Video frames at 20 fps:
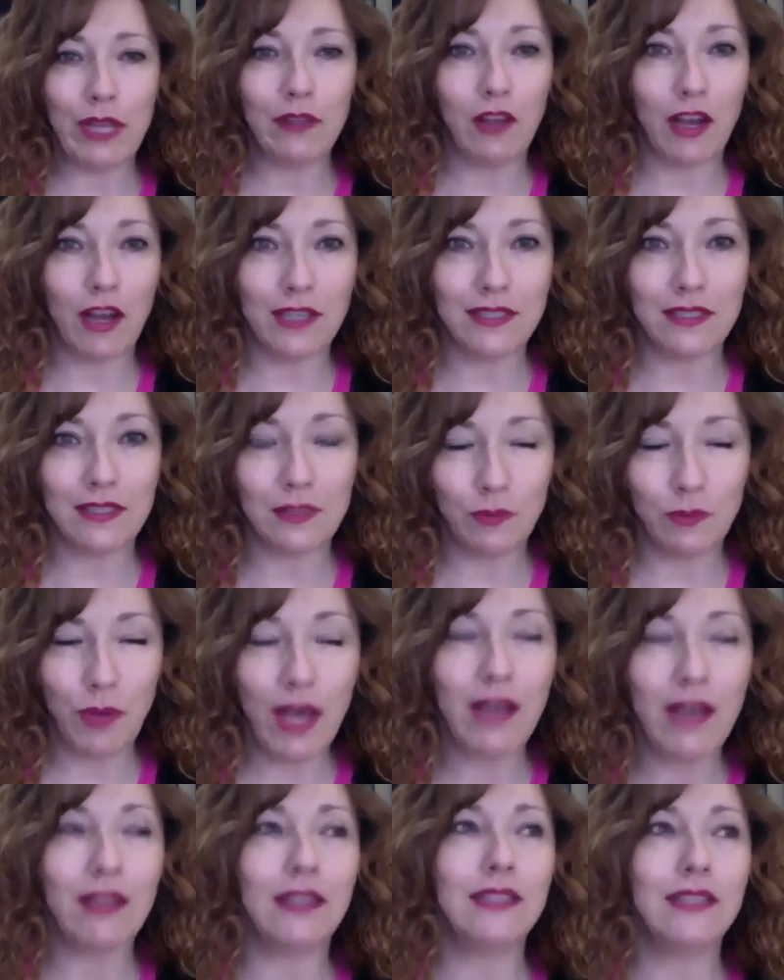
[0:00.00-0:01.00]
loss as
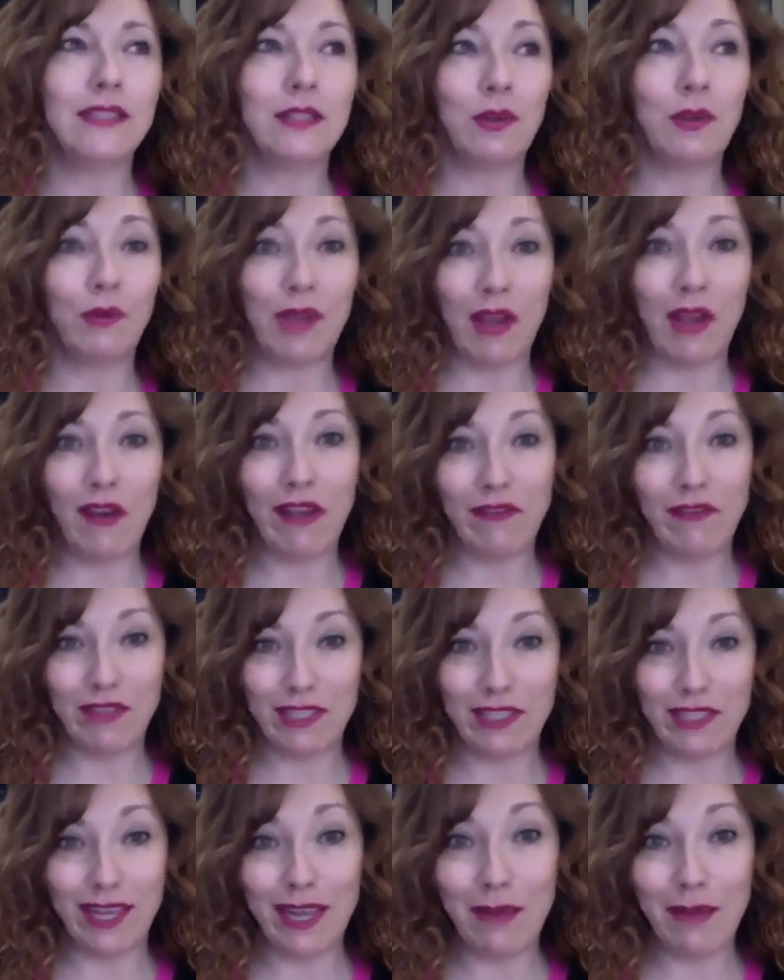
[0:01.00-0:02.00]
well. And so now I have a
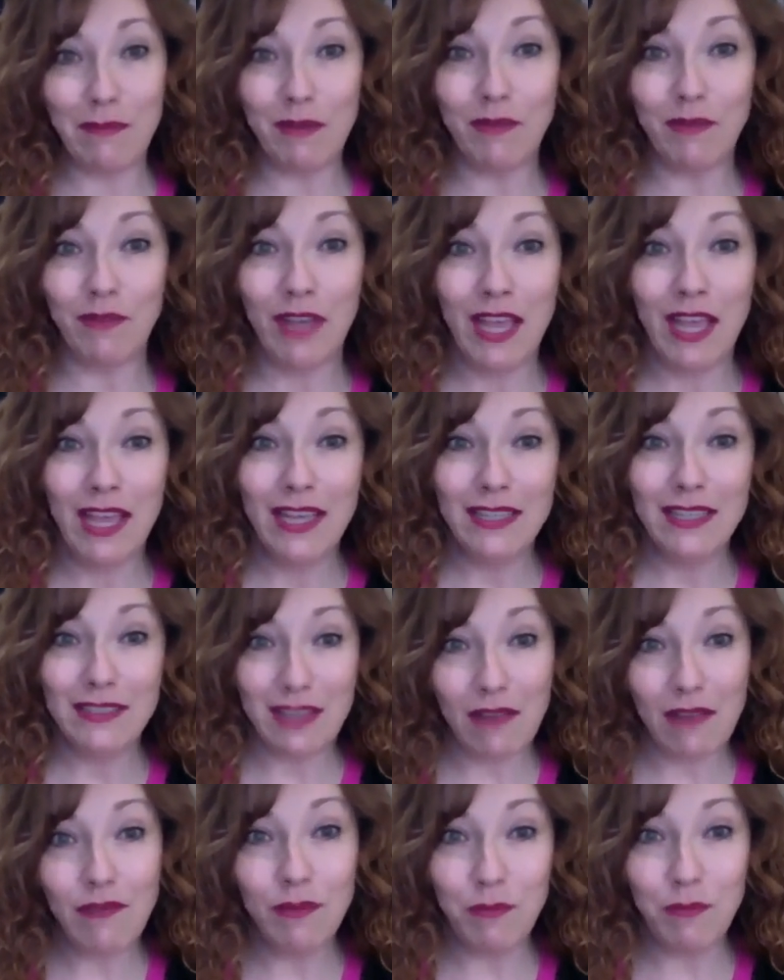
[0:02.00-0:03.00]
team of
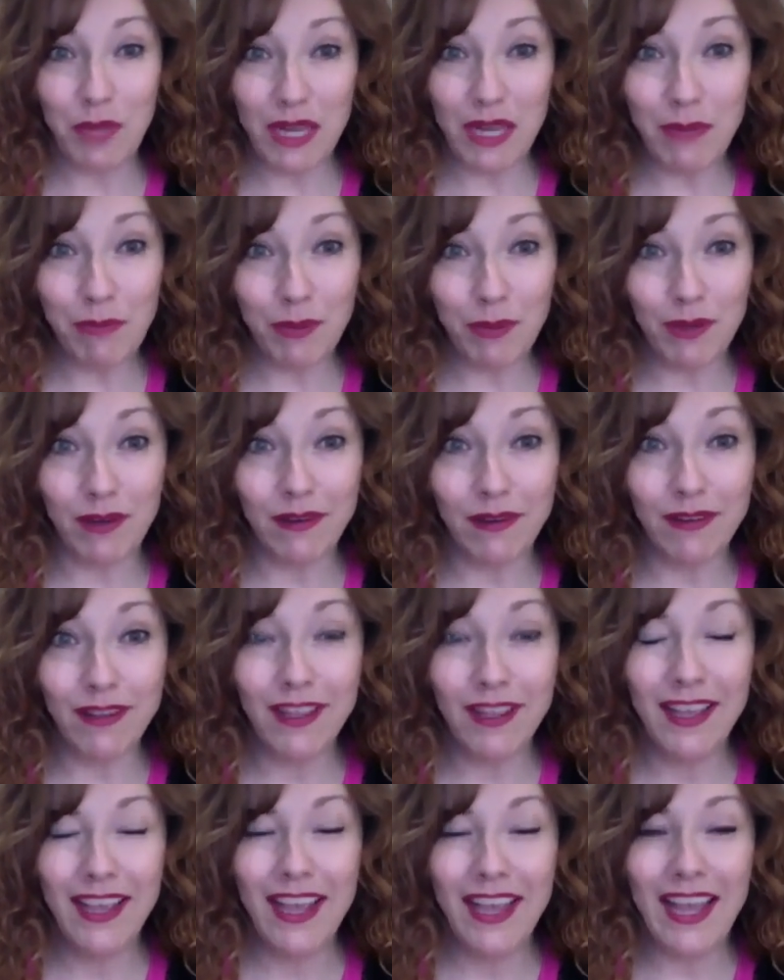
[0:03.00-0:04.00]
7 people
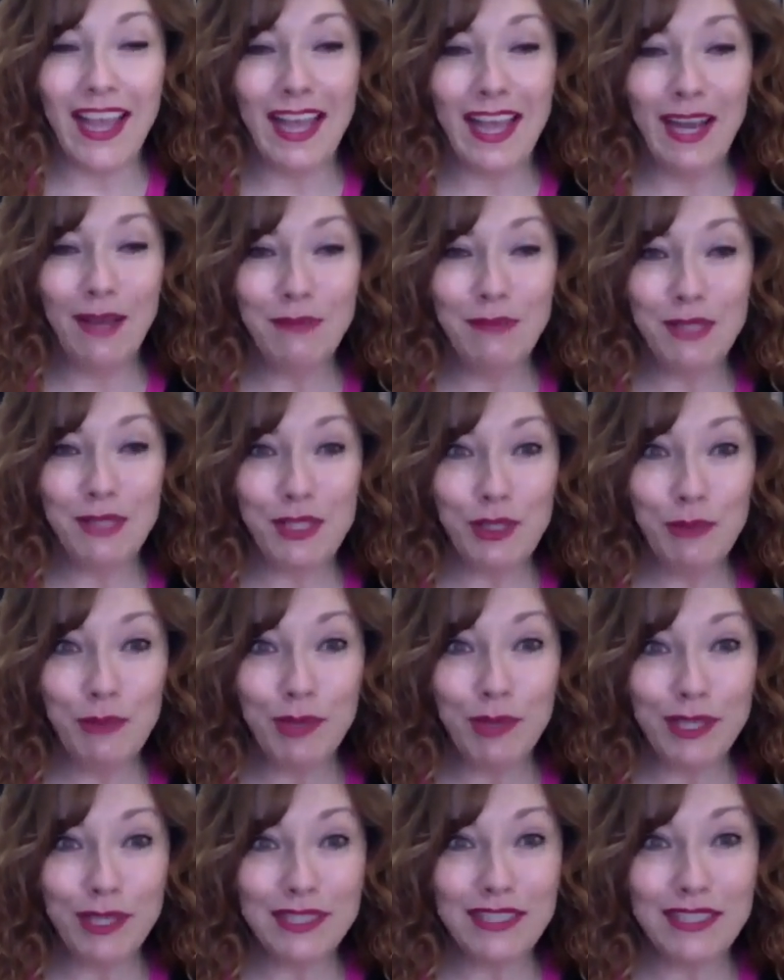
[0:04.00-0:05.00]
and I'm
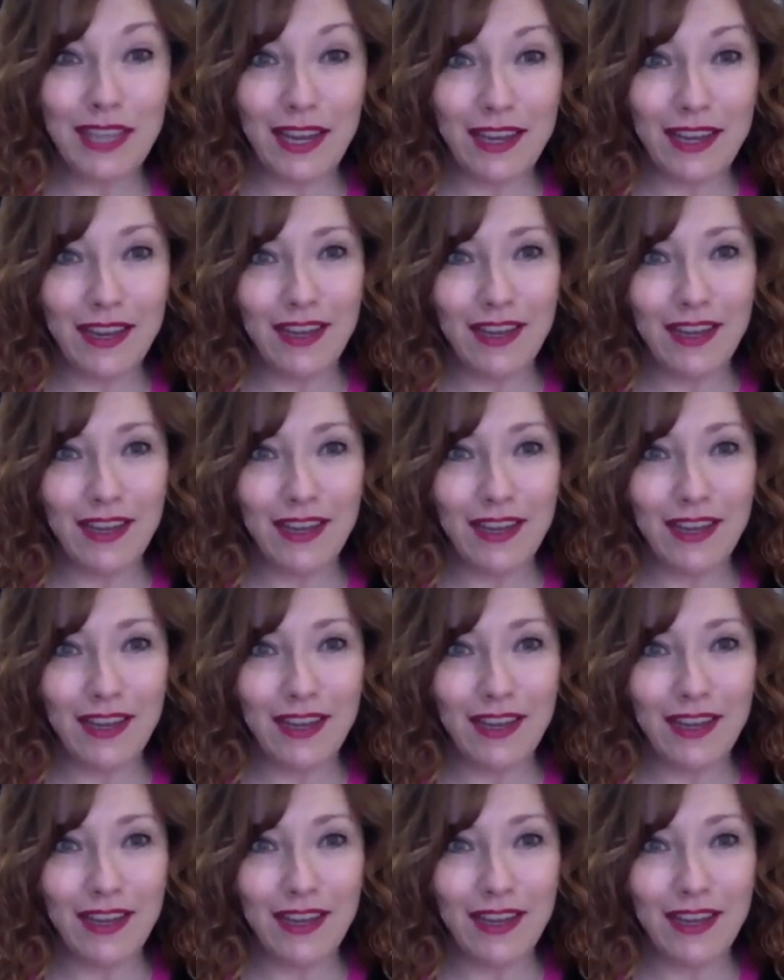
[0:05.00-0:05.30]
super excited